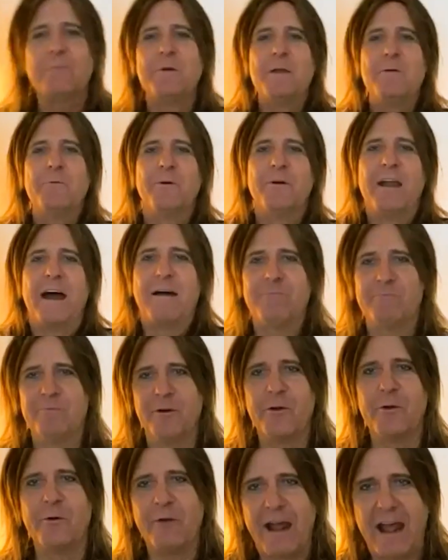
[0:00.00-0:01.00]
We were up
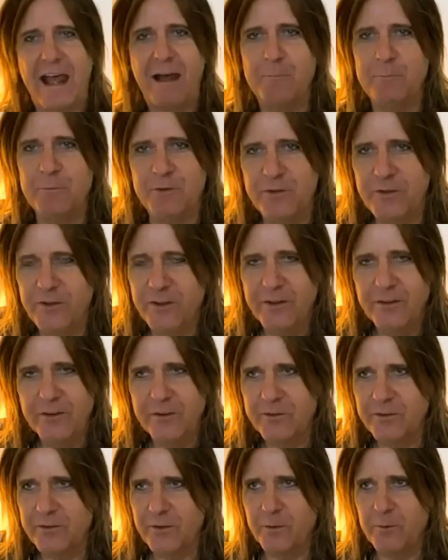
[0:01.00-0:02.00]
for grabs.
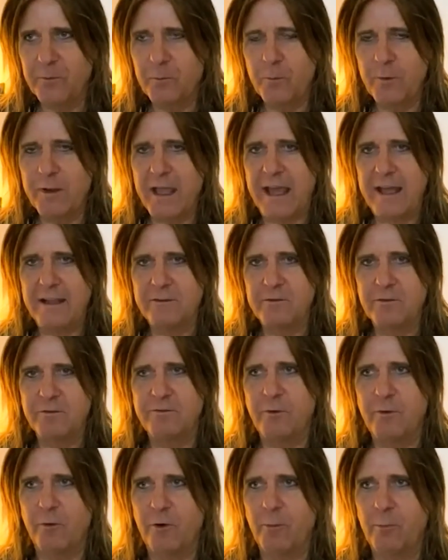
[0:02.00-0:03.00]
So we had to
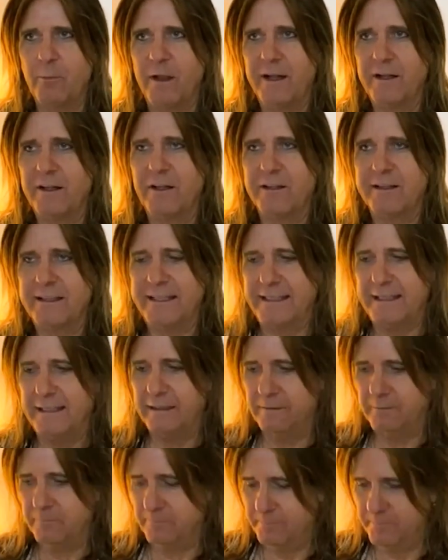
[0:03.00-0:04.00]
form like a
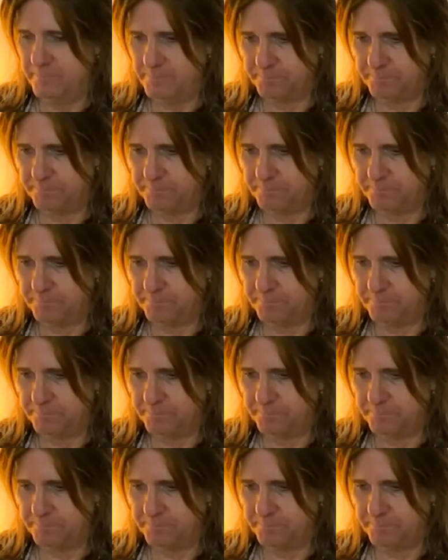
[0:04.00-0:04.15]
little